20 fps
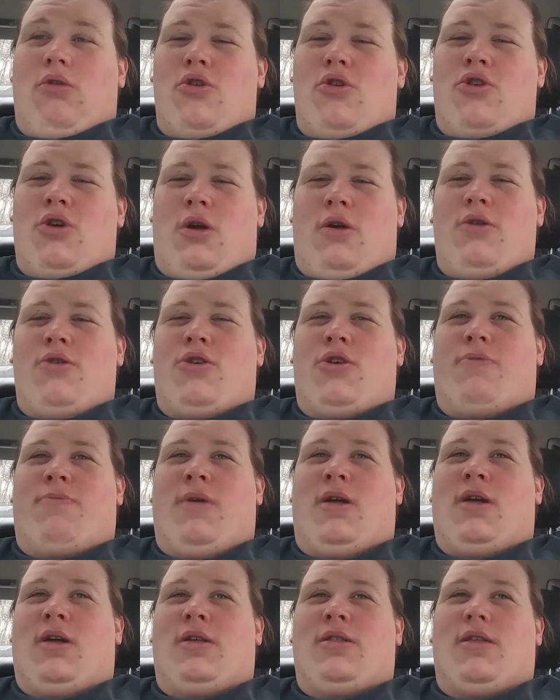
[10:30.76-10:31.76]
don't judge
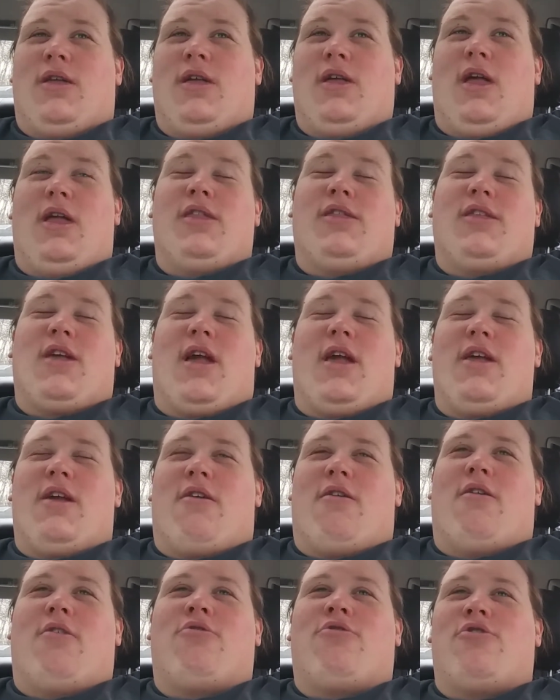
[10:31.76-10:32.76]
you, because it, it's
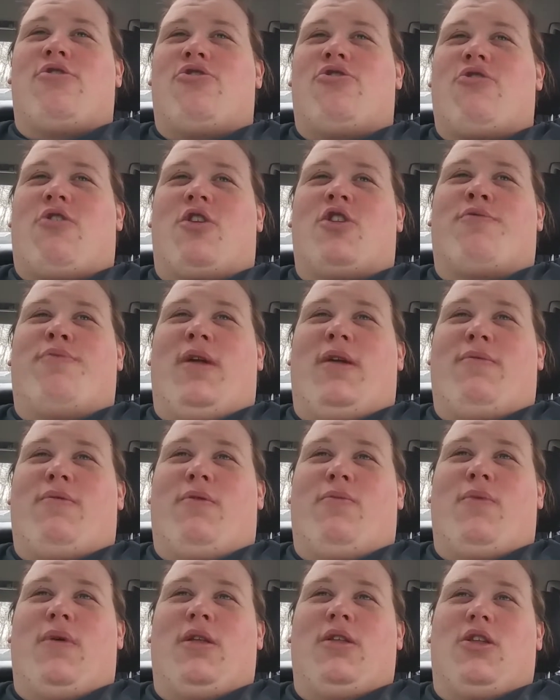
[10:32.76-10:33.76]
kind of hard to judge
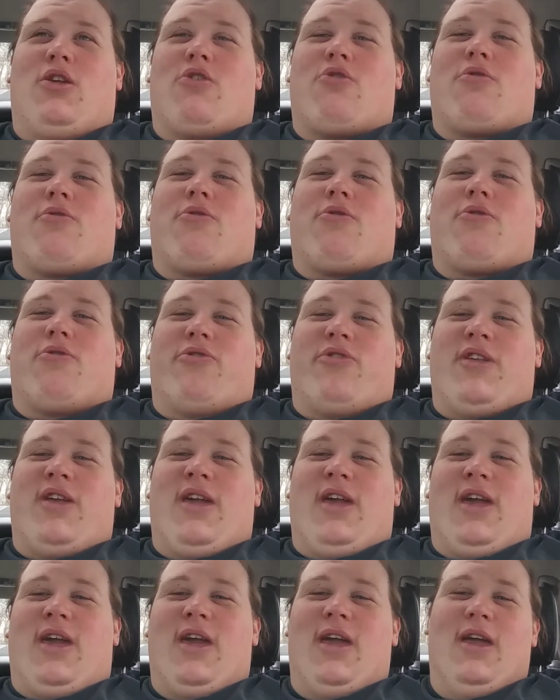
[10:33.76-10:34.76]
people when you're
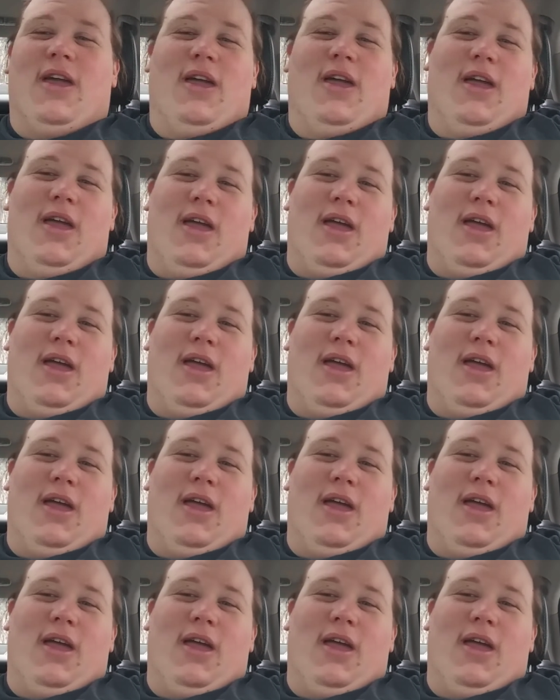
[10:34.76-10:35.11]
the